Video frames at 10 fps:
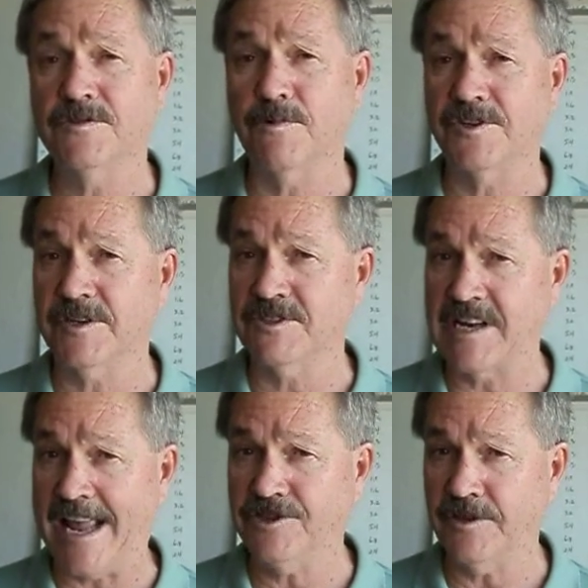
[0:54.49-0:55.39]
were
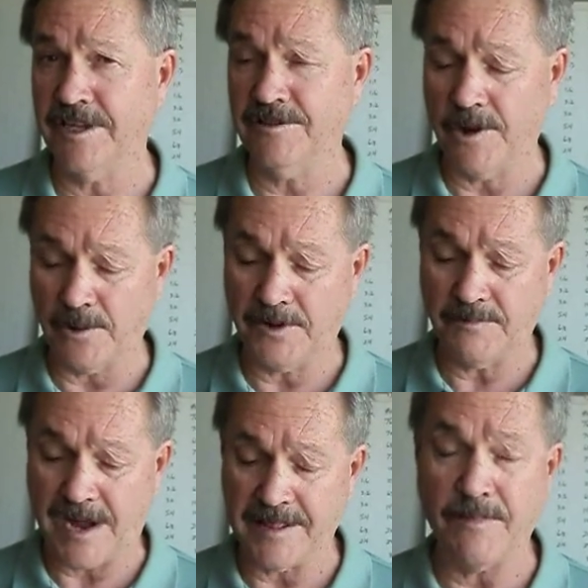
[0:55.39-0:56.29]
substantially lowered
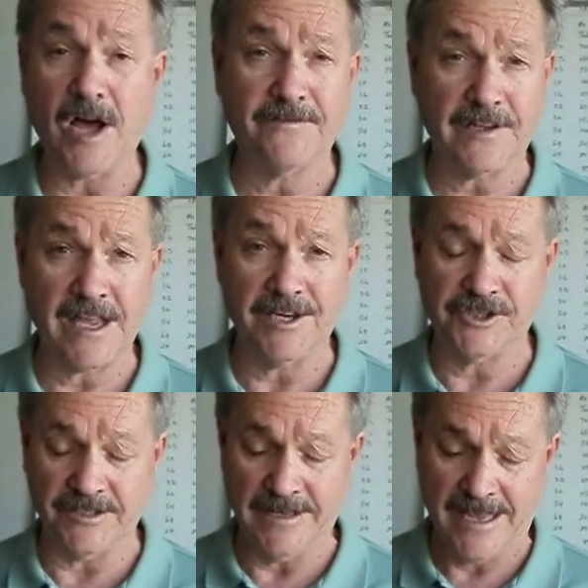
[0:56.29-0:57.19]
by the
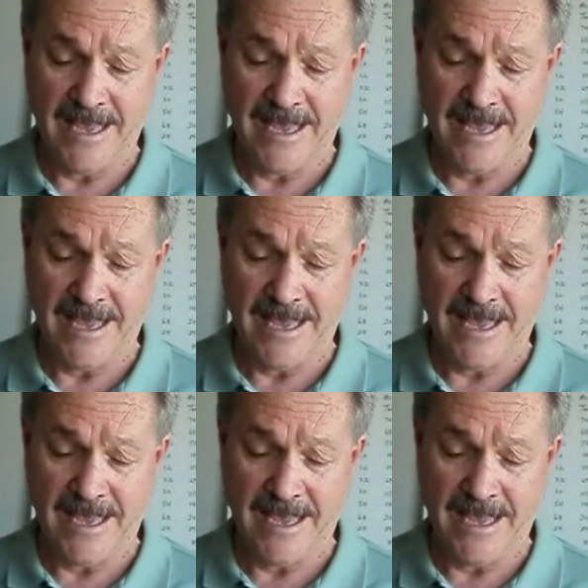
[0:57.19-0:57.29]
modification.